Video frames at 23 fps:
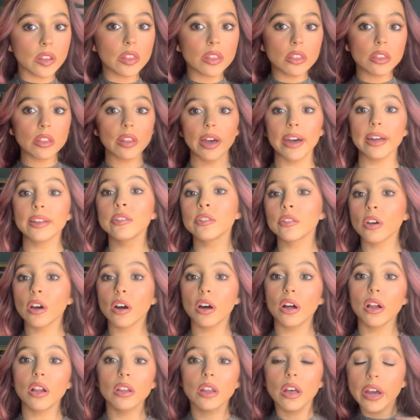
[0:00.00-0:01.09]
That's
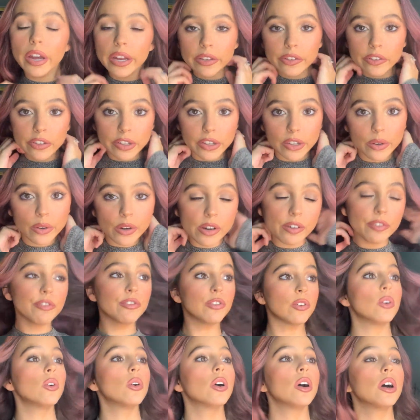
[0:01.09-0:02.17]
all I do
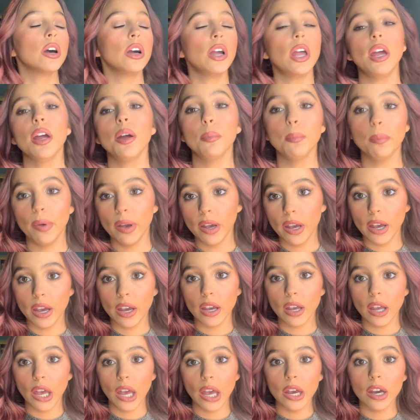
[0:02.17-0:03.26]
for
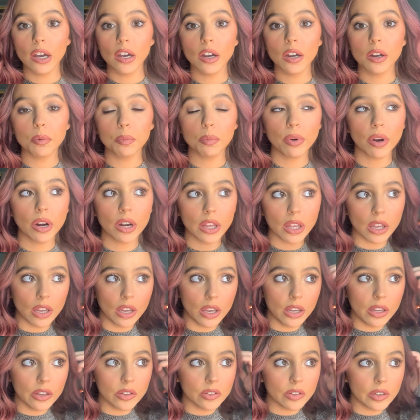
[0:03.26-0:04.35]
my hair, pretty
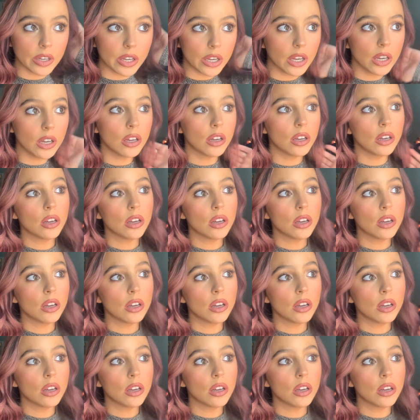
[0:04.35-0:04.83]
easy.